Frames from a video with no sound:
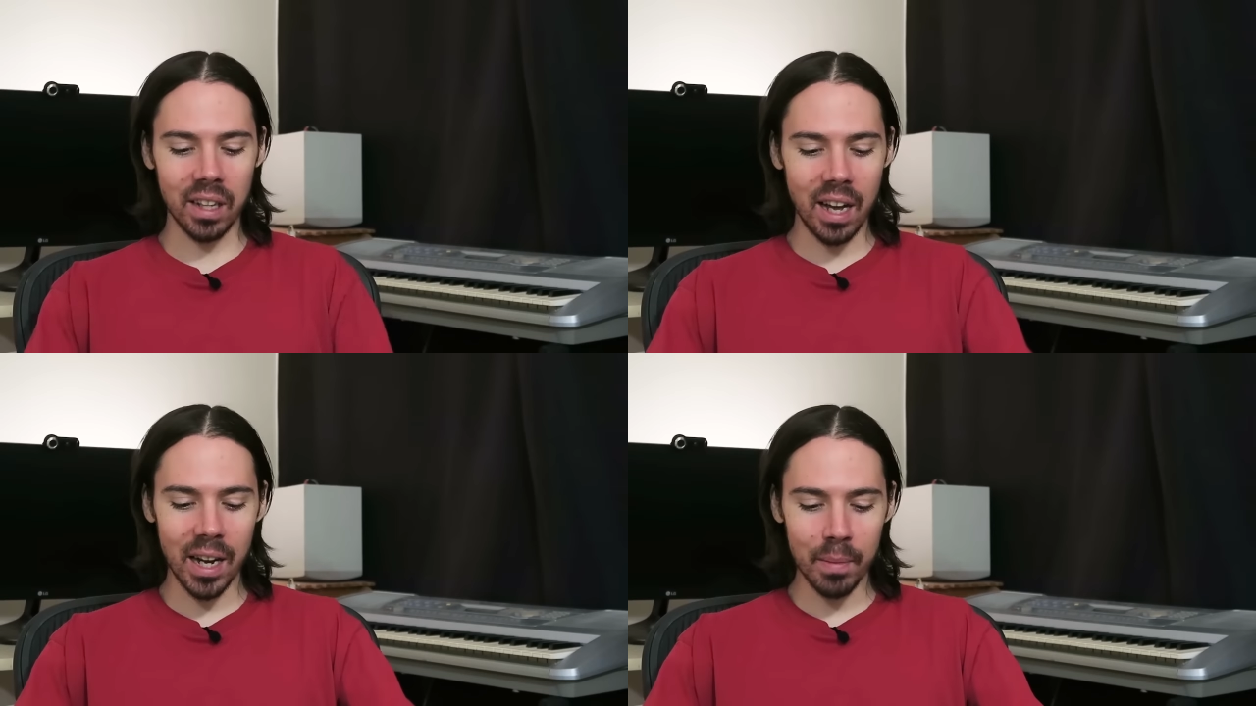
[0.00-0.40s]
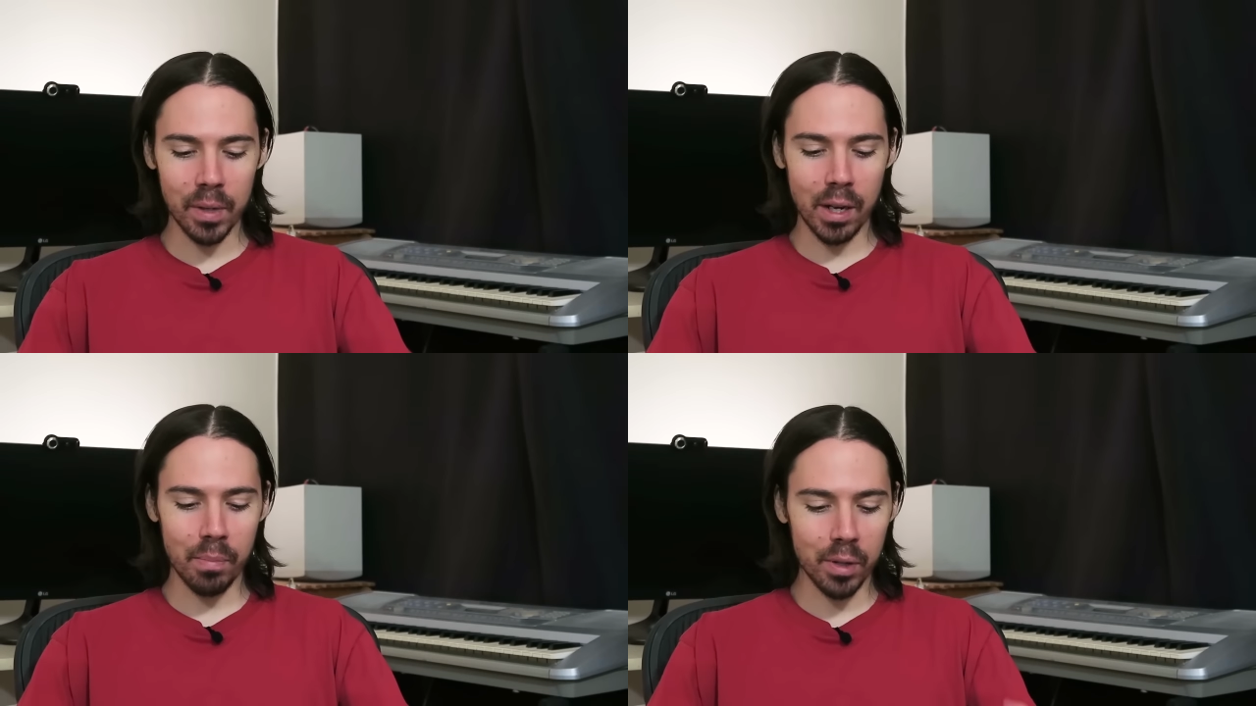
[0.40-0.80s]

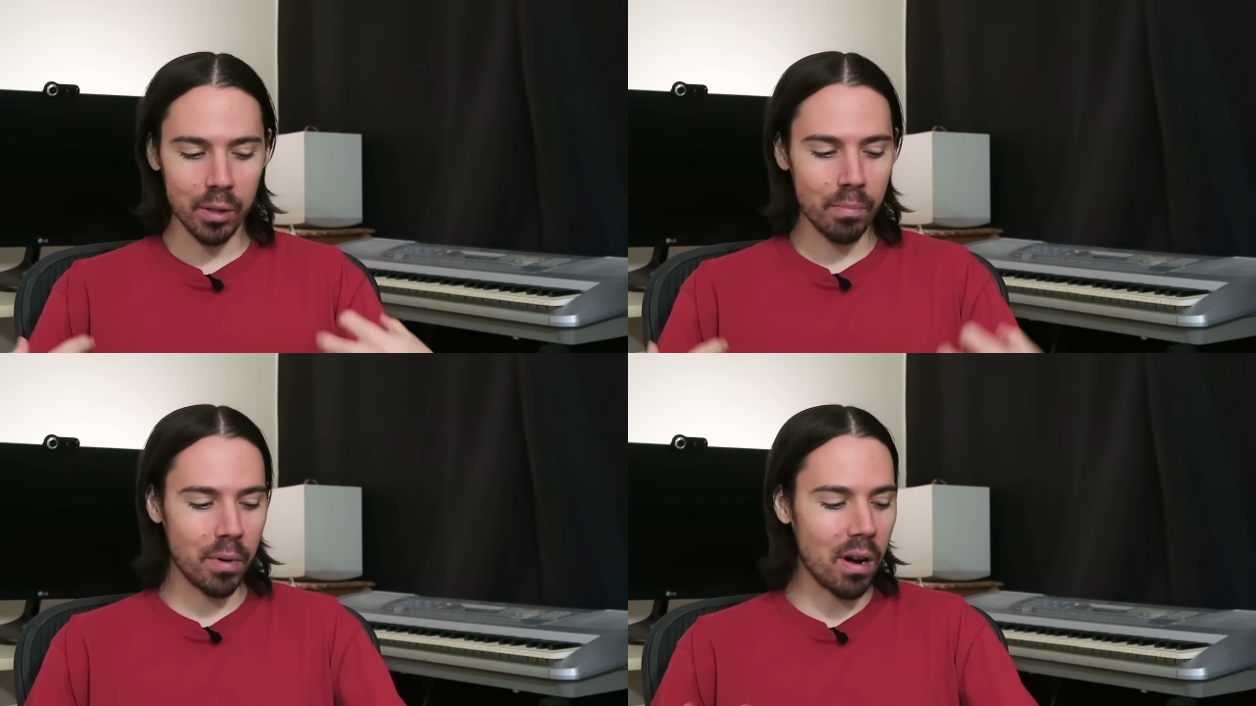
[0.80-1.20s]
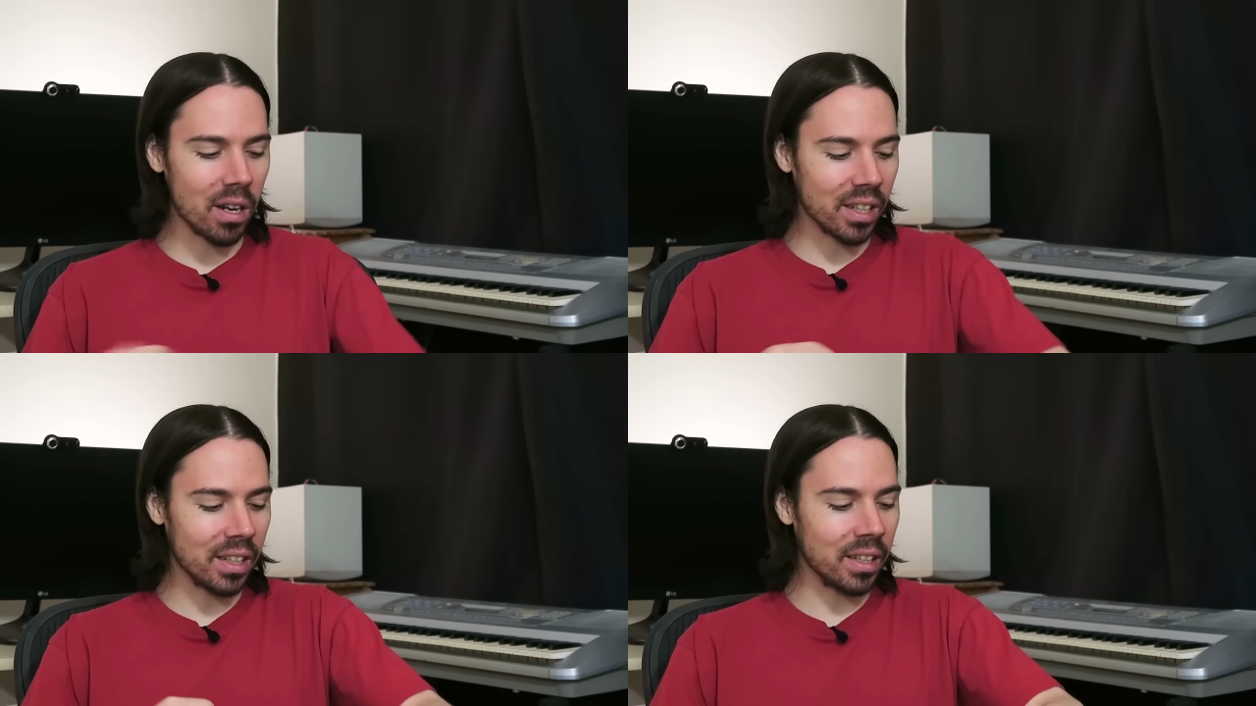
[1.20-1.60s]
climbed up her
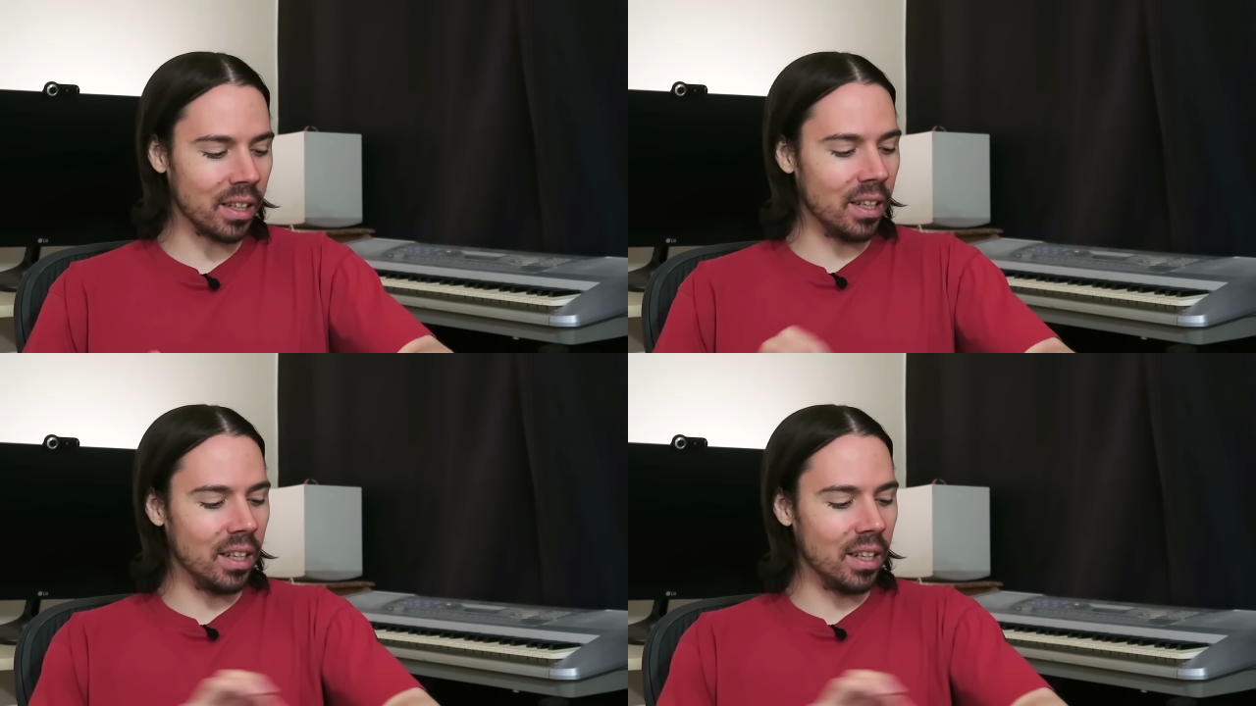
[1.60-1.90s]
body,